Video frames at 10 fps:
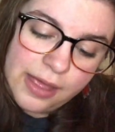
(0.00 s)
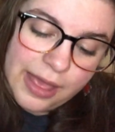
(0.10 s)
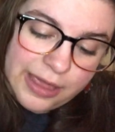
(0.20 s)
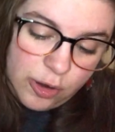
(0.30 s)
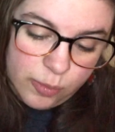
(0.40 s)

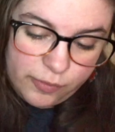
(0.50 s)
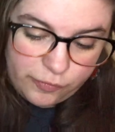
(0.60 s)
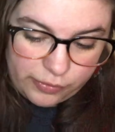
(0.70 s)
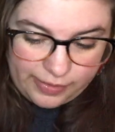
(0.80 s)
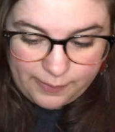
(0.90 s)
I get home
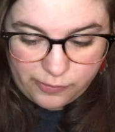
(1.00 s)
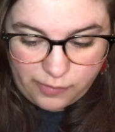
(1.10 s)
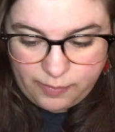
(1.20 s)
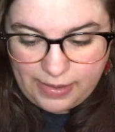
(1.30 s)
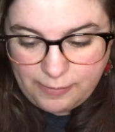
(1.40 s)
before them,
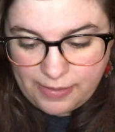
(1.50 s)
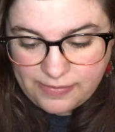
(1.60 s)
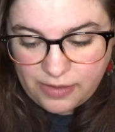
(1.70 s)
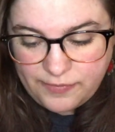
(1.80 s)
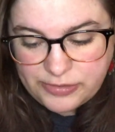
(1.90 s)
so I make
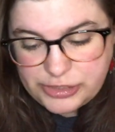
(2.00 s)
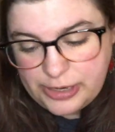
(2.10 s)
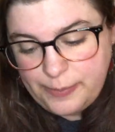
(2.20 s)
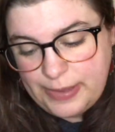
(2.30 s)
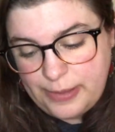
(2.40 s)
myself a
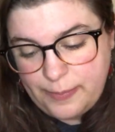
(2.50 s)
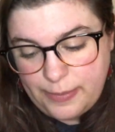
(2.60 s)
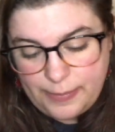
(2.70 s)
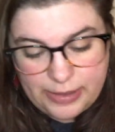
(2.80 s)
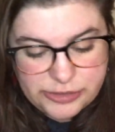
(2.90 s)
JP
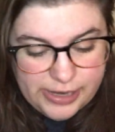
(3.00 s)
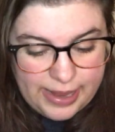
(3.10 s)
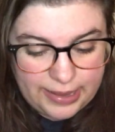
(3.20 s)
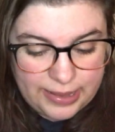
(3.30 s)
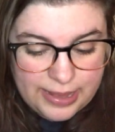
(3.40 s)

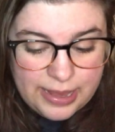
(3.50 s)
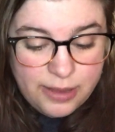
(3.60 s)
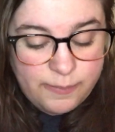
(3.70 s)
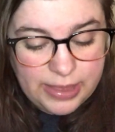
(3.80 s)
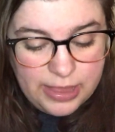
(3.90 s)
PB&J.
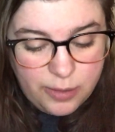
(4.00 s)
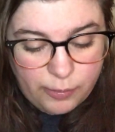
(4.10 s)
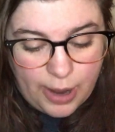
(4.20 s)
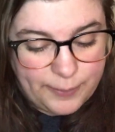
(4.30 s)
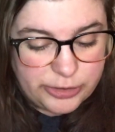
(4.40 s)
Making a
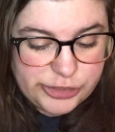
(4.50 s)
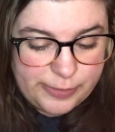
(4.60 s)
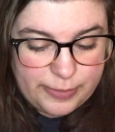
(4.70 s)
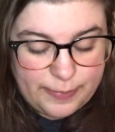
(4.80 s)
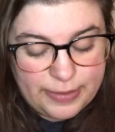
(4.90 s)
proper JP